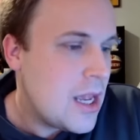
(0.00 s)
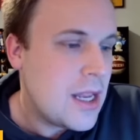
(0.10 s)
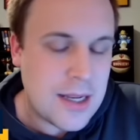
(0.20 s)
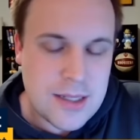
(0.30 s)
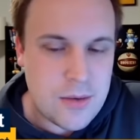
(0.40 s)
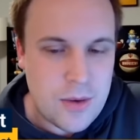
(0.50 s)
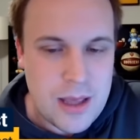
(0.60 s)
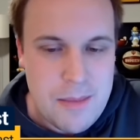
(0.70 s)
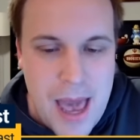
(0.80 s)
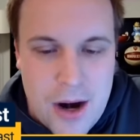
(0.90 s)
doesn't really
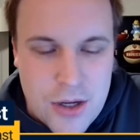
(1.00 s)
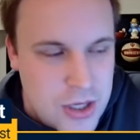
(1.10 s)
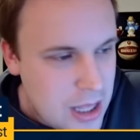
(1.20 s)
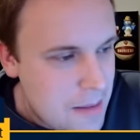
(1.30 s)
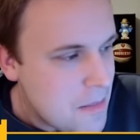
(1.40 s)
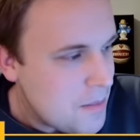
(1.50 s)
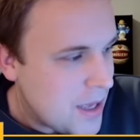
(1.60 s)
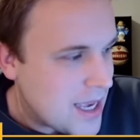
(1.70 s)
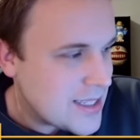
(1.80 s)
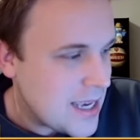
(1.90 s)
matter to them
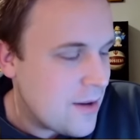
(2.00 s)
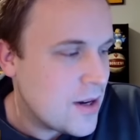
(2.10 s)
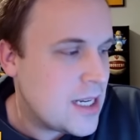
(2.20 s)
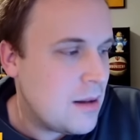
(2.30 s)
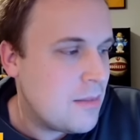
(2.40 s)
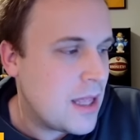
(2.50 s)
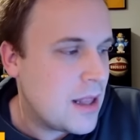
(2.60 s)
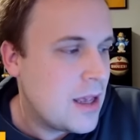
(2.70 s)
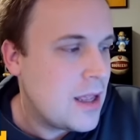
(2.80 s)
because every team that